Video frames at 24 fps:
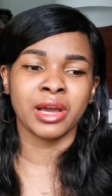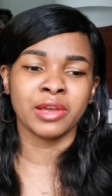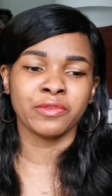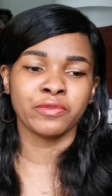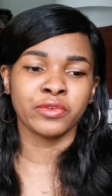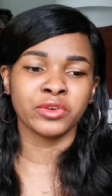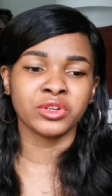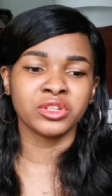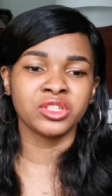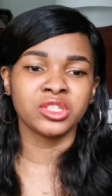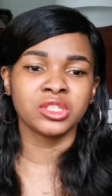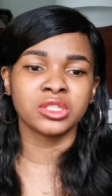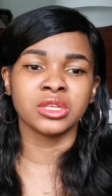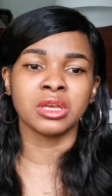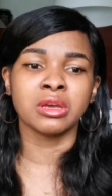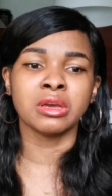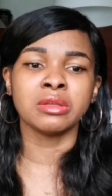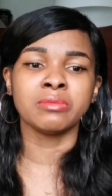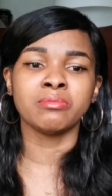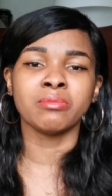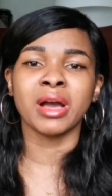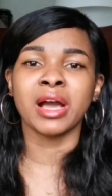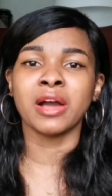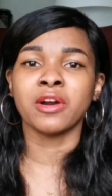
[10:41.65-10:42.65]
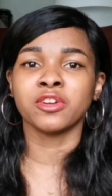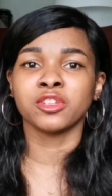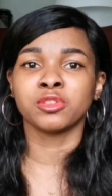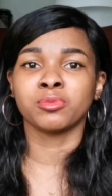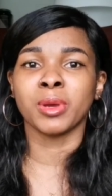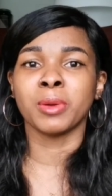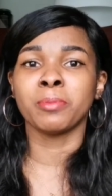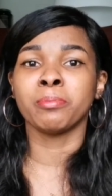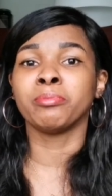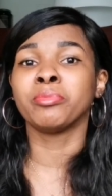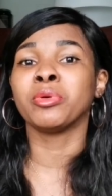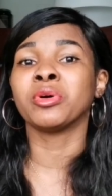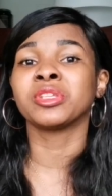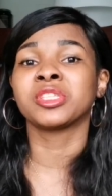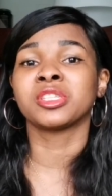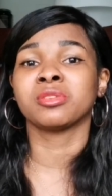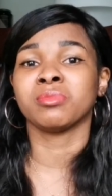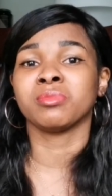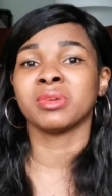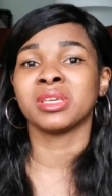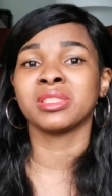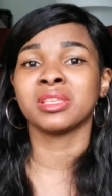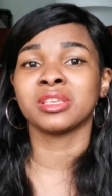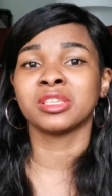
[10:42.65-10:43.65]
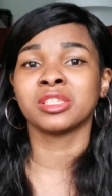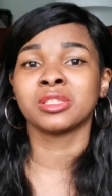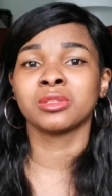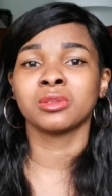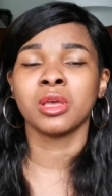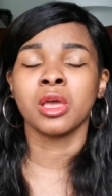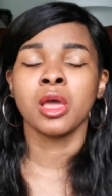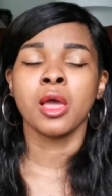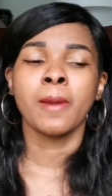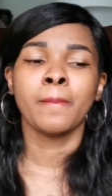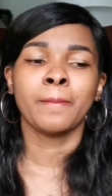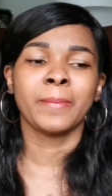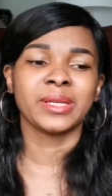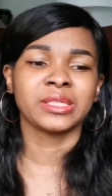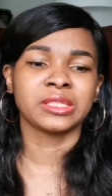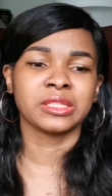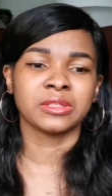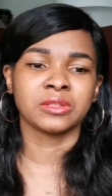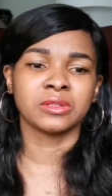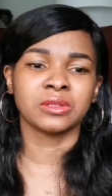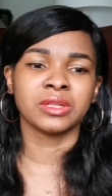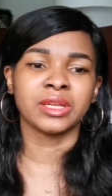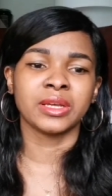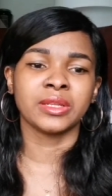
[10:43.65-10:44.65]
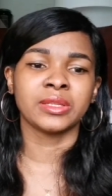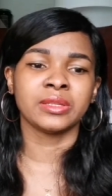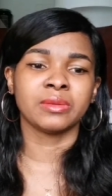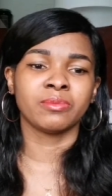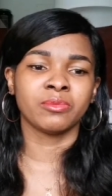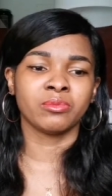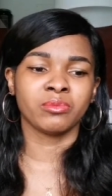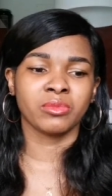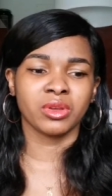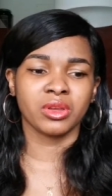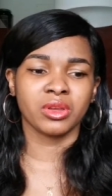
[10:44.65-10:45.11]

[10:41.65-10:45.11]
my first son my husband bought me this particular